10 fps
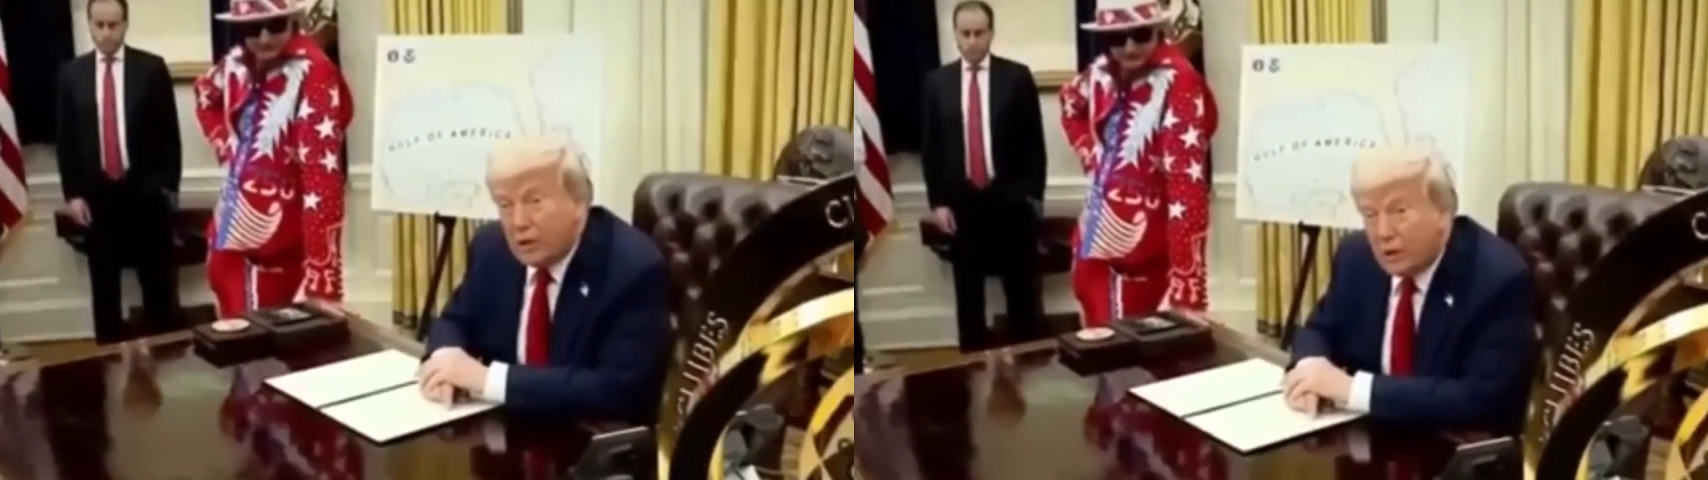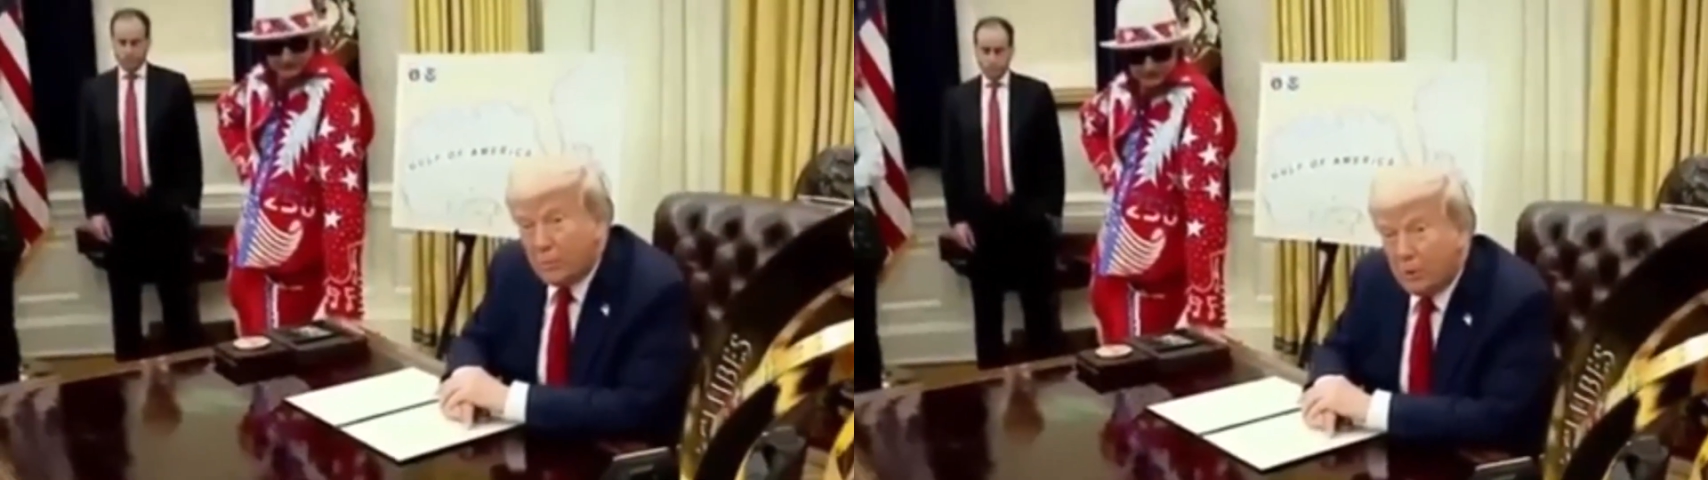
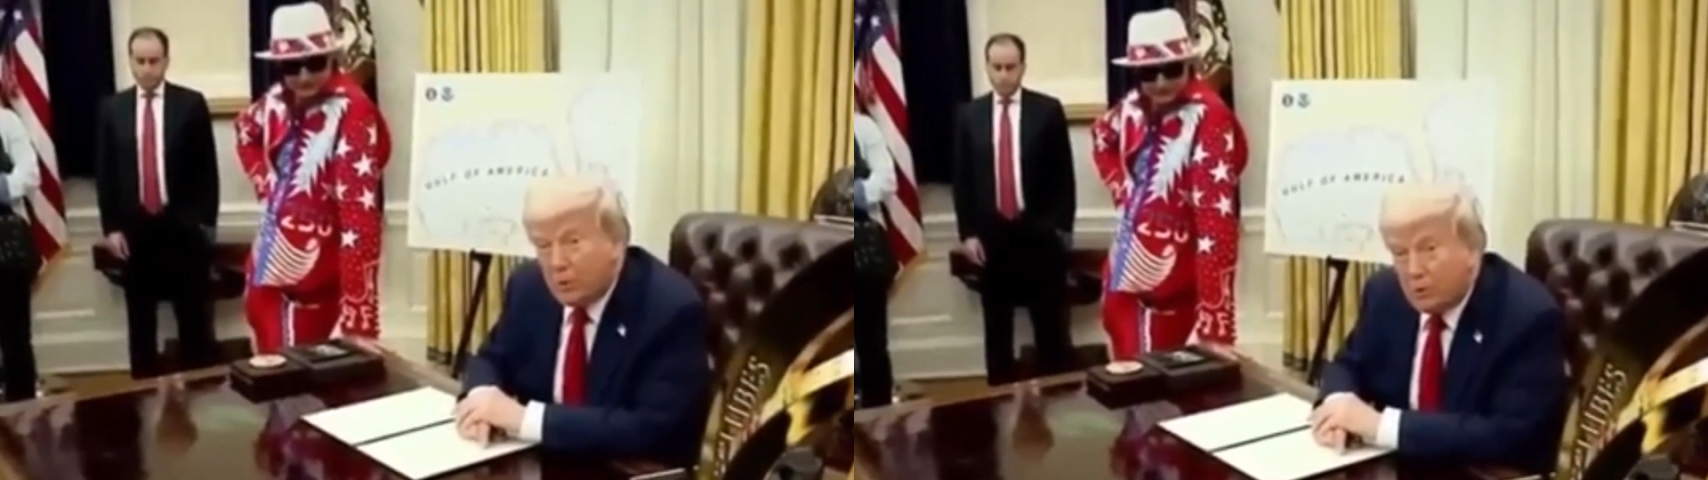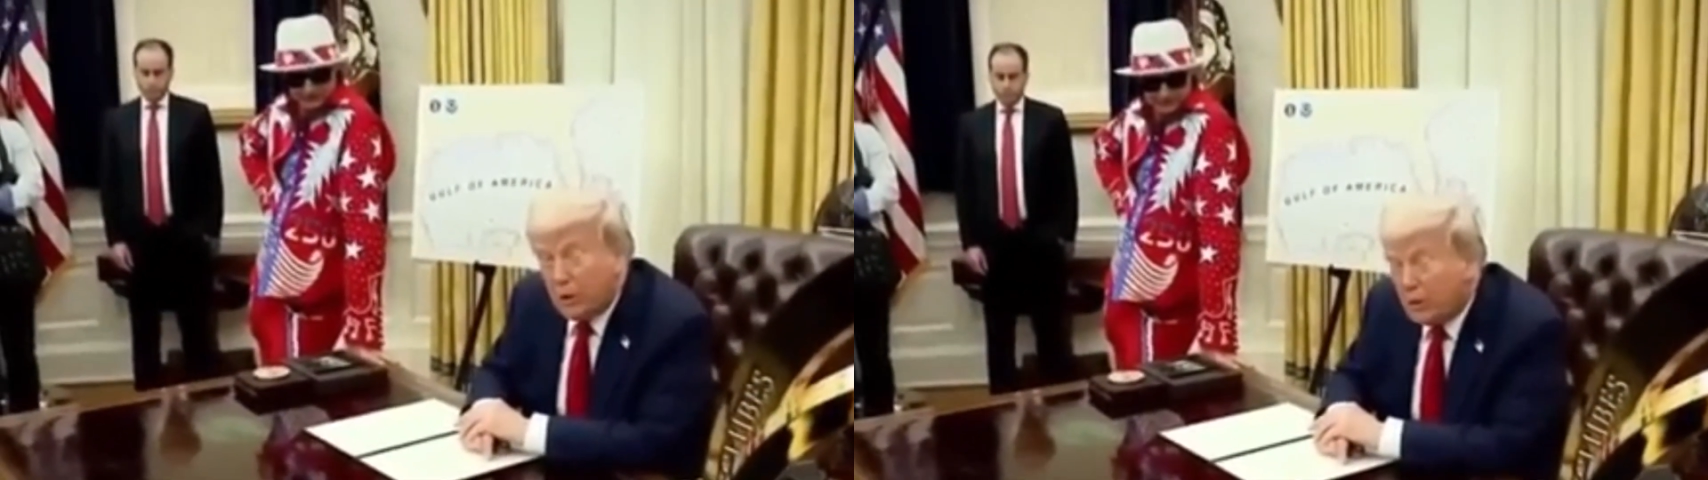photos
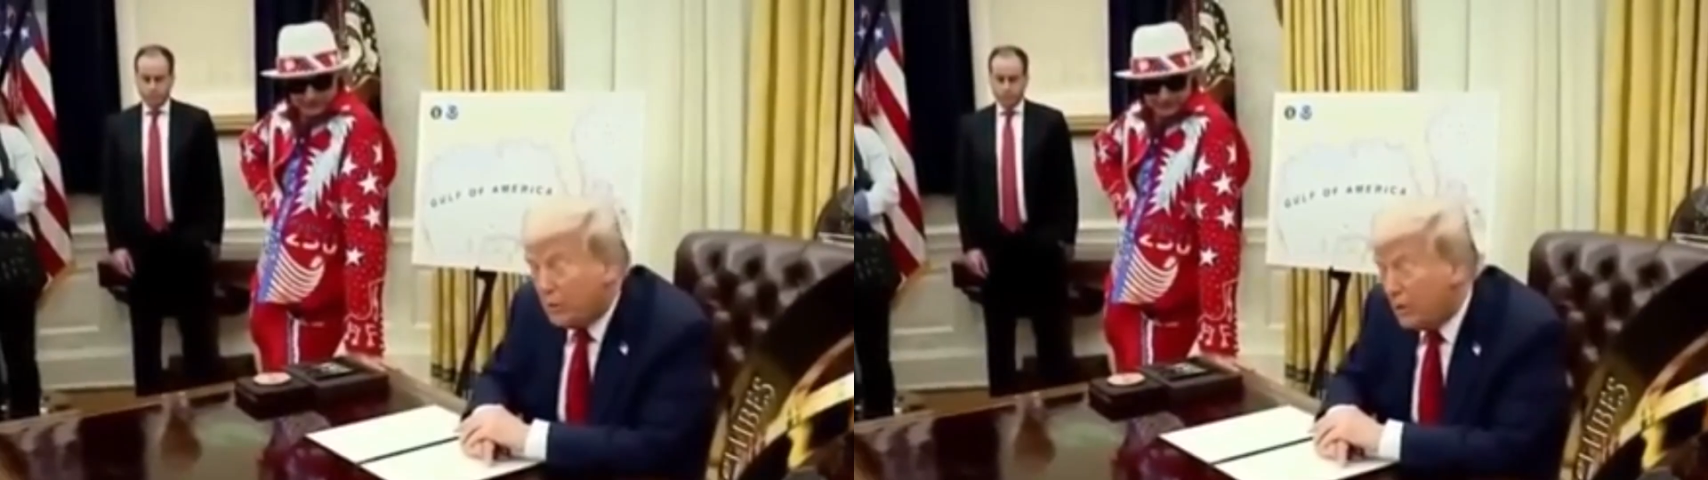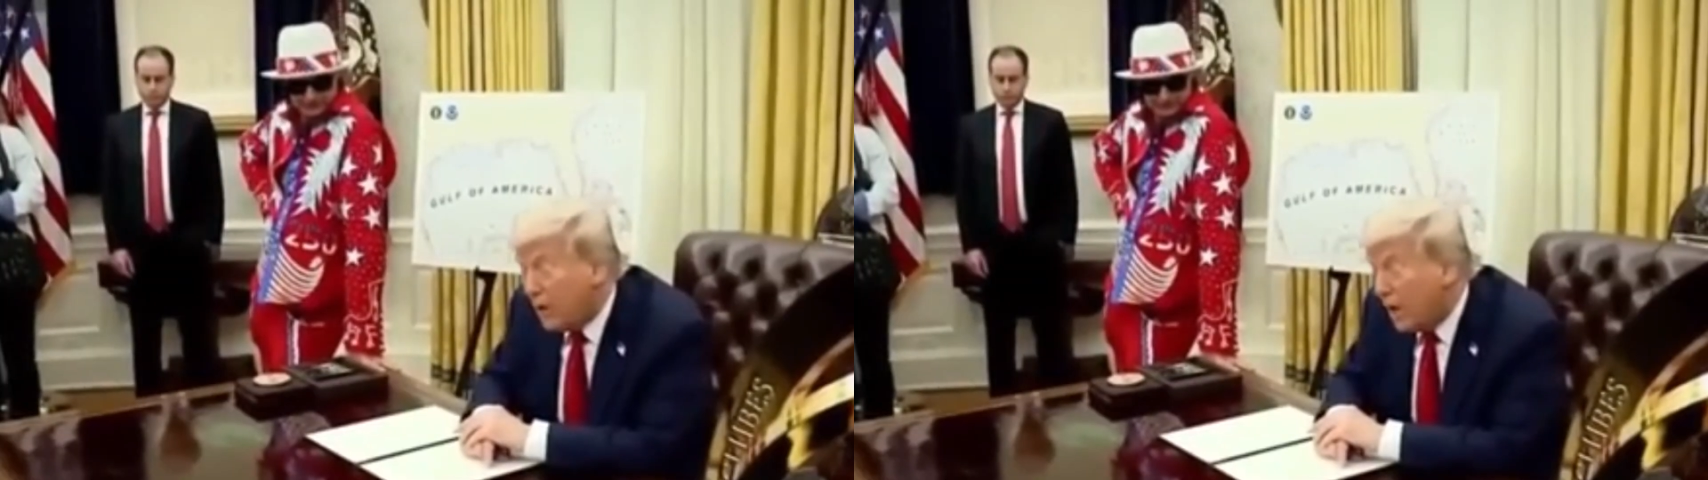of her at
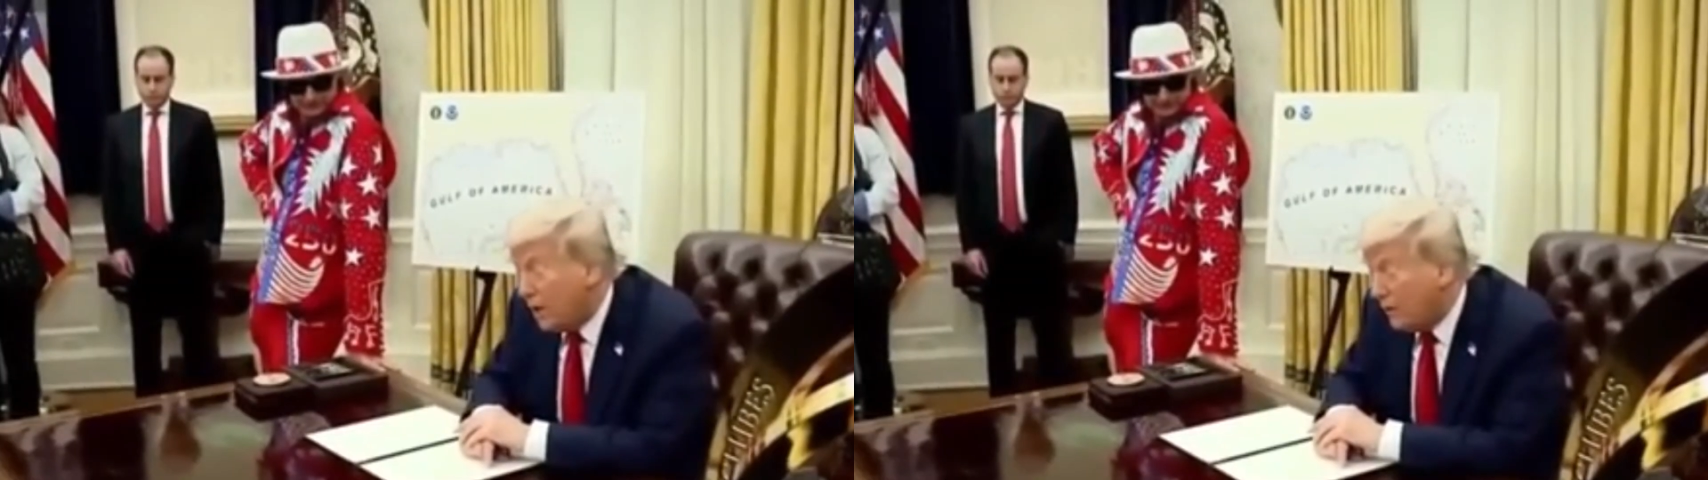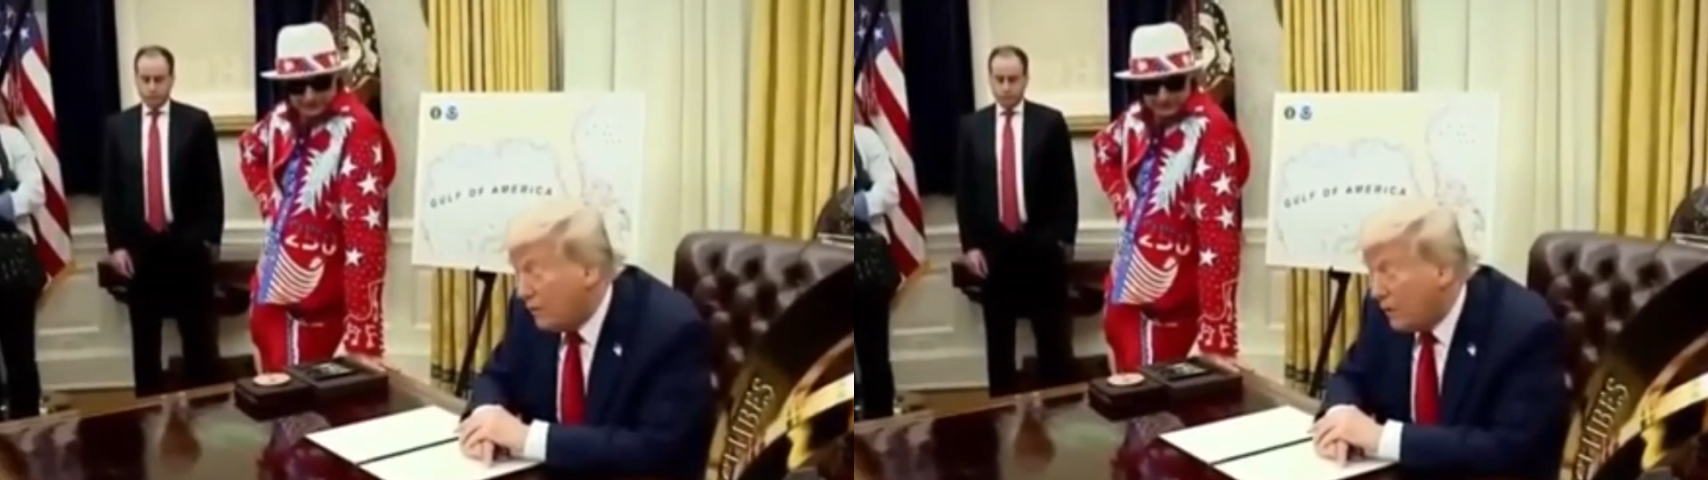Trump
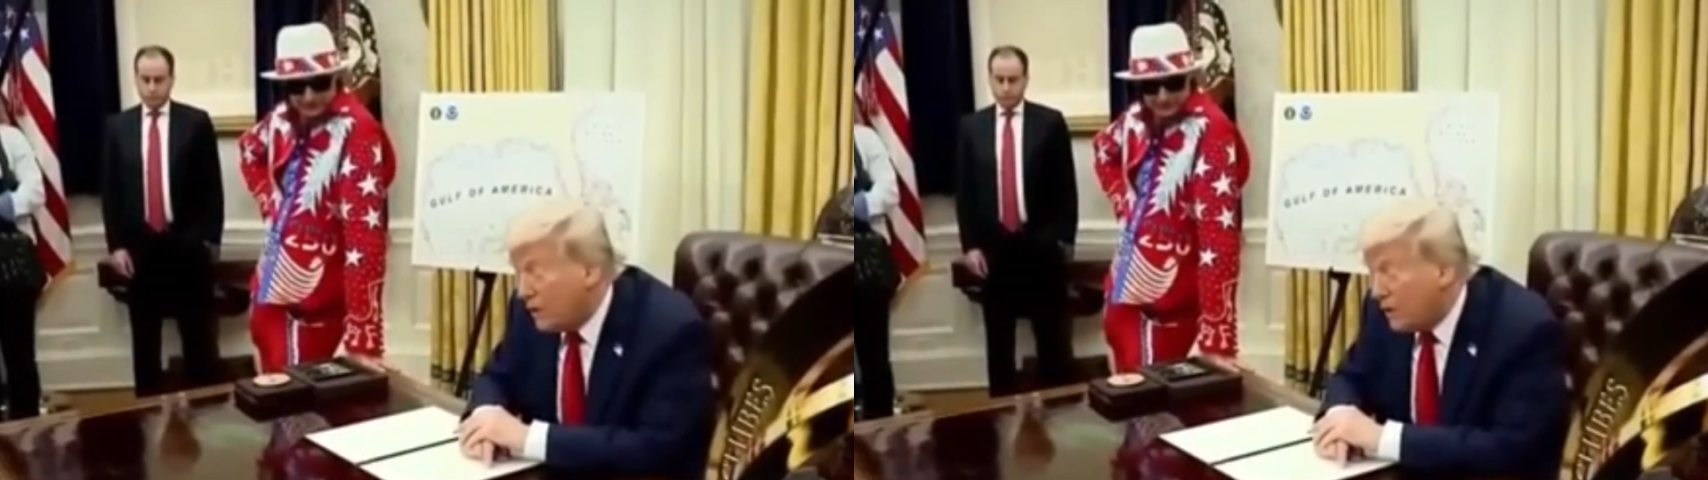rallies